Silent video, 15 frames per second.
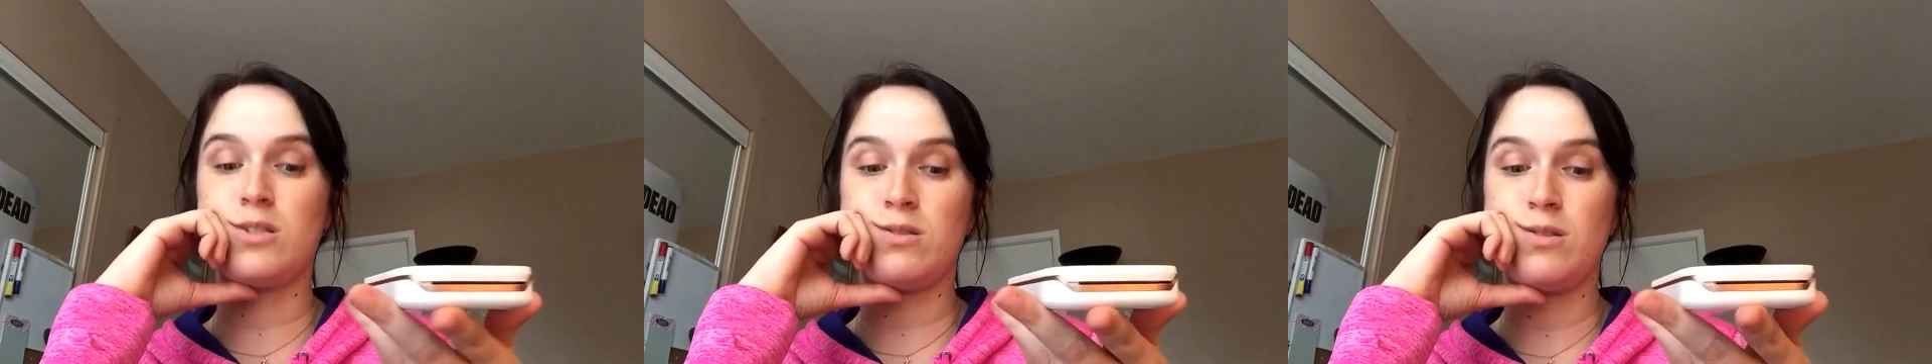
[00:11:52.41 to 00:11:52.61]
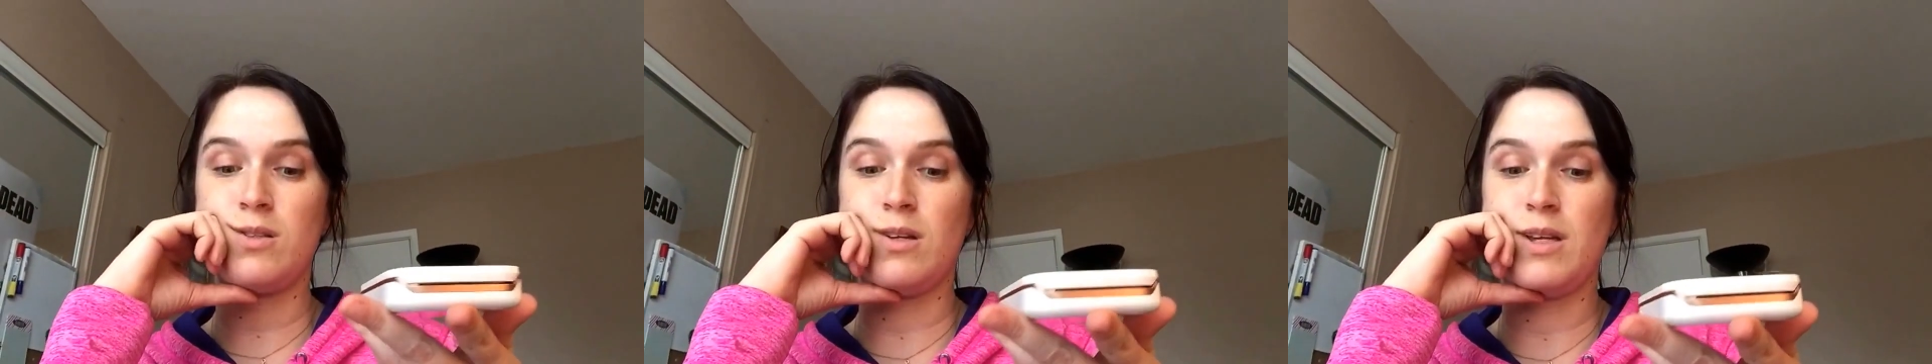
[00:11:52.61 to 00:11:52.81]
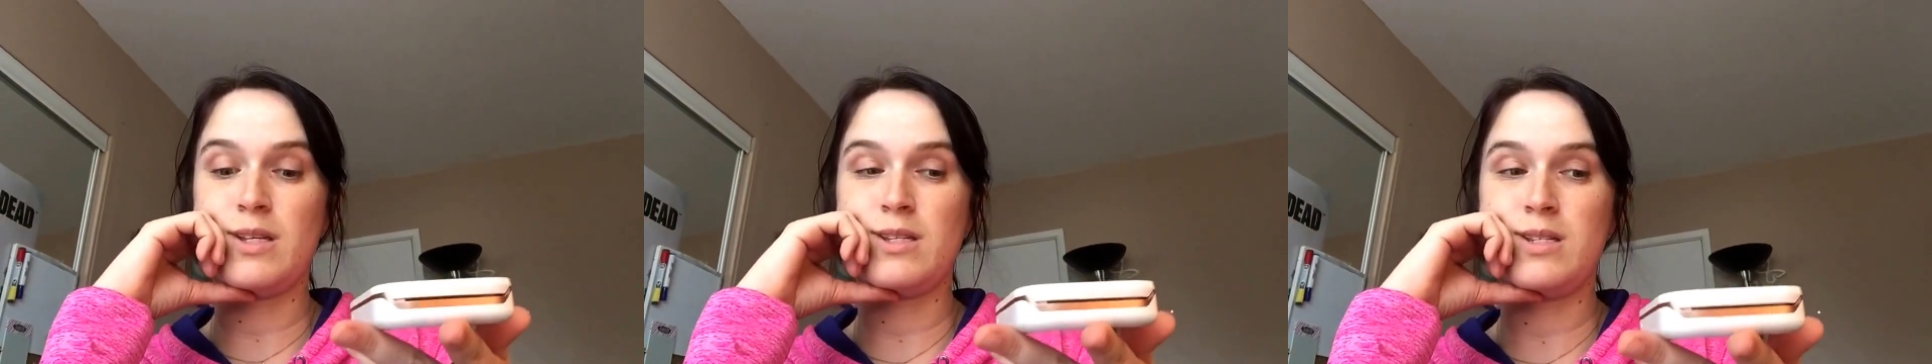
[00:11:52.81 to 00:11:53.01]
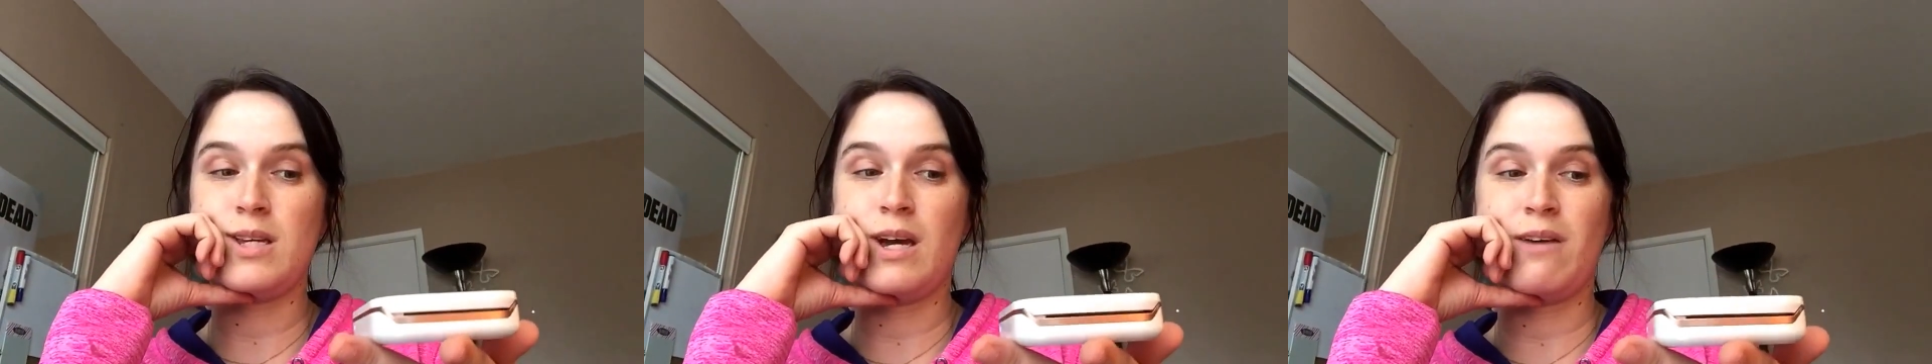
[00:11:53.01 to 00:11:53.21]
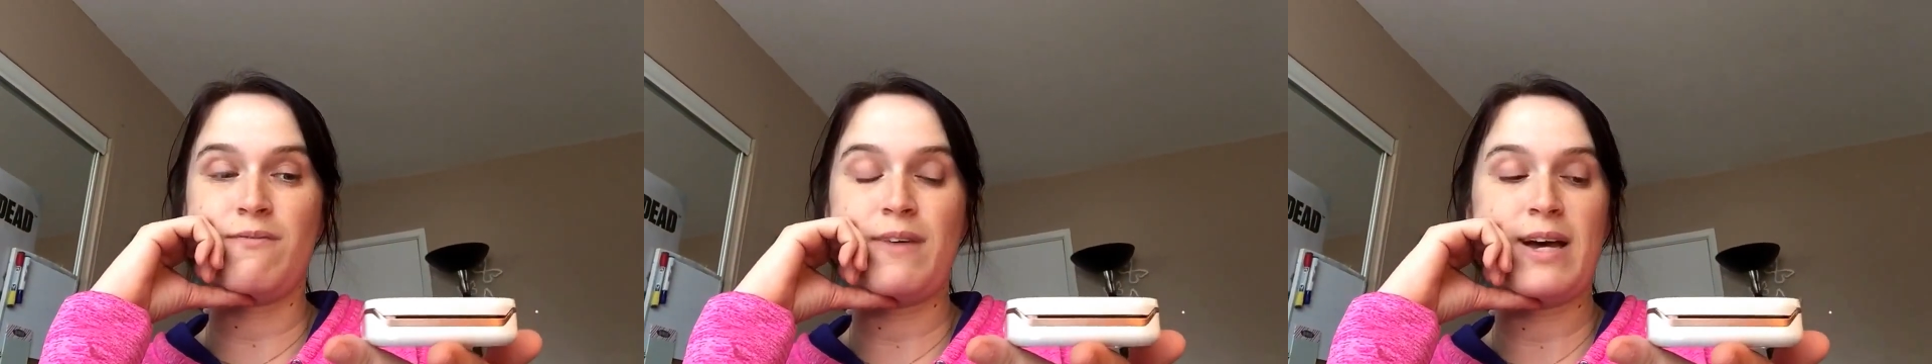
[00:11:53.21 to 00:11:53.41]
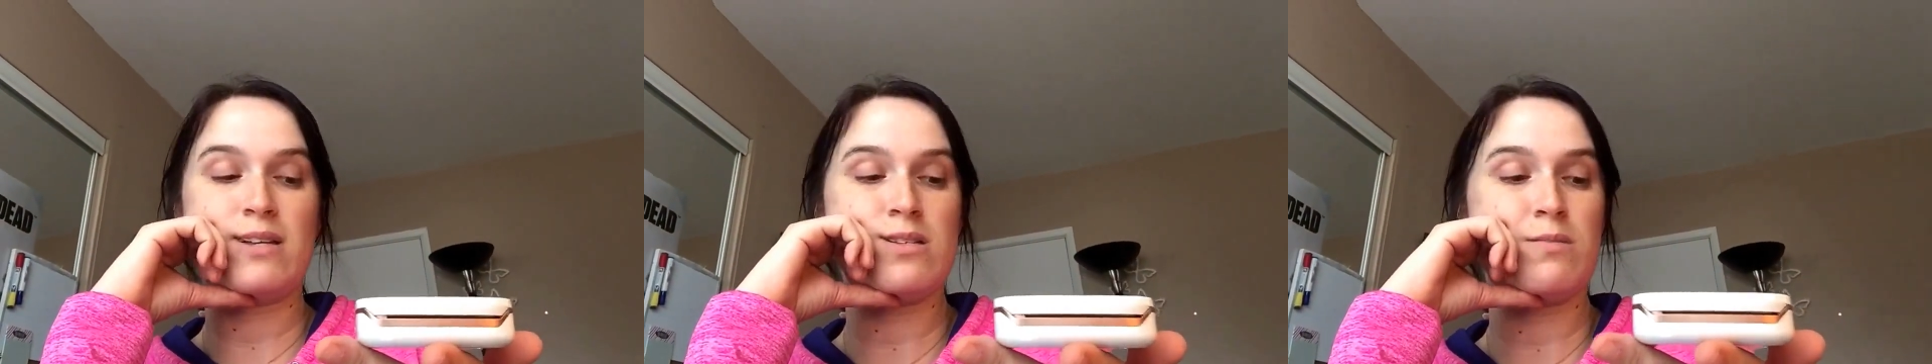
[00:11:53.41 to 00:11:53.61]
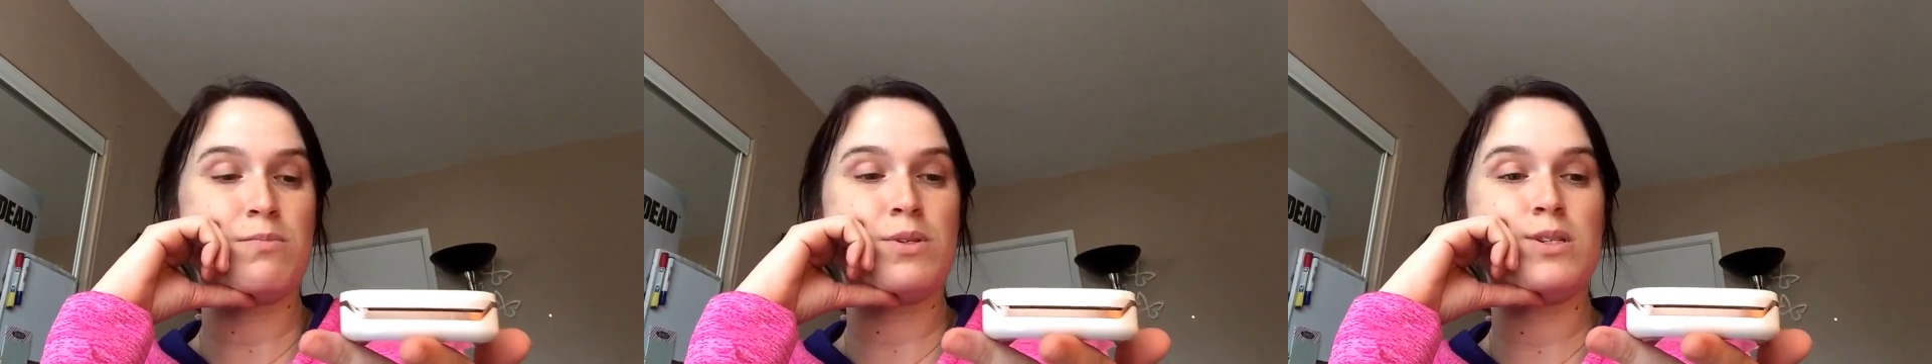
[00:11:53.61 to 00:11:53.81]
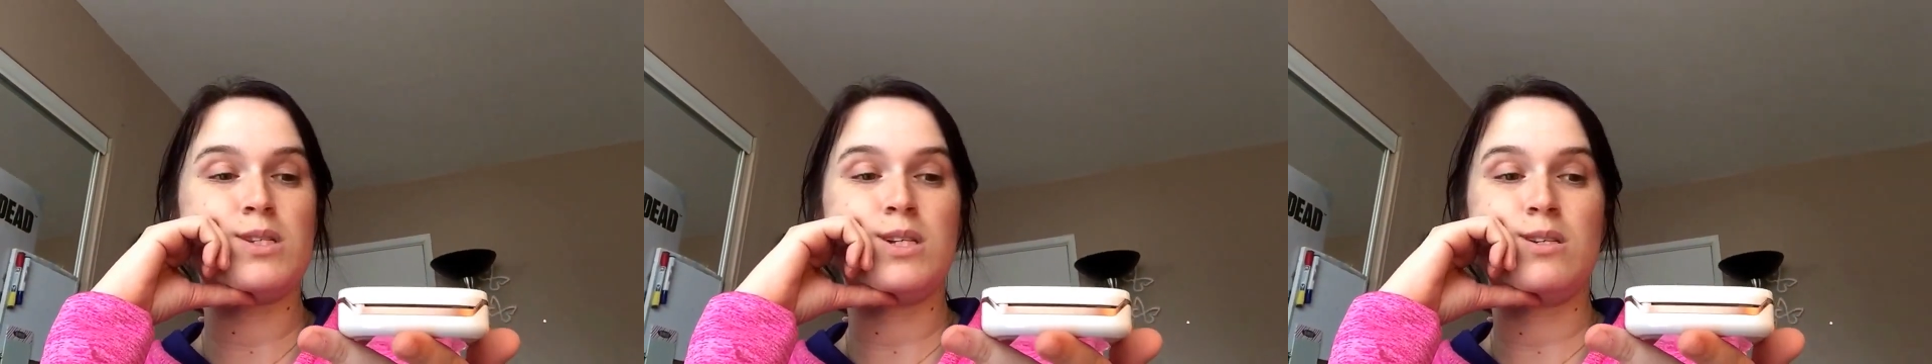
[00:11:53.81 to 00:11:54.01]
So let's see how fast it
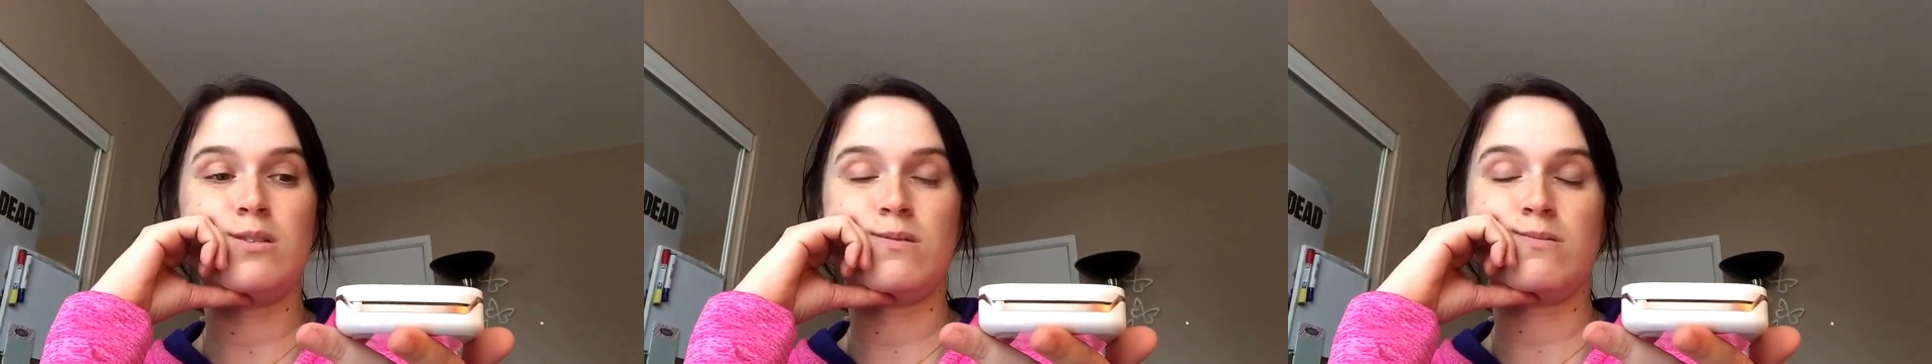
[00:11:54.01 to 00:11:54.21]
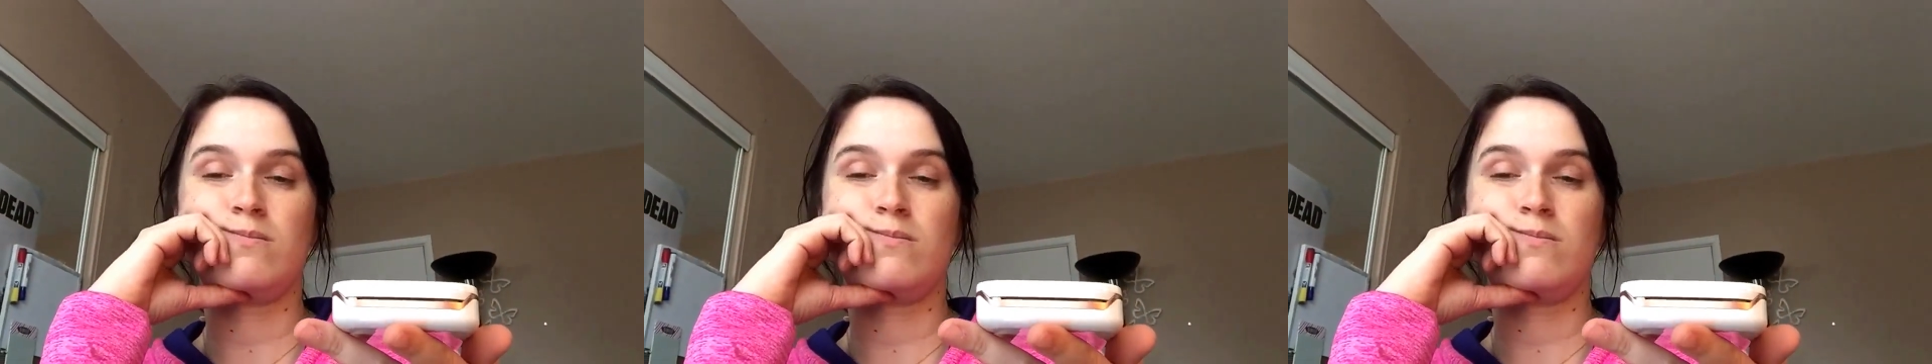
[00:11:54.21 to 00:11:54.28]
prints it.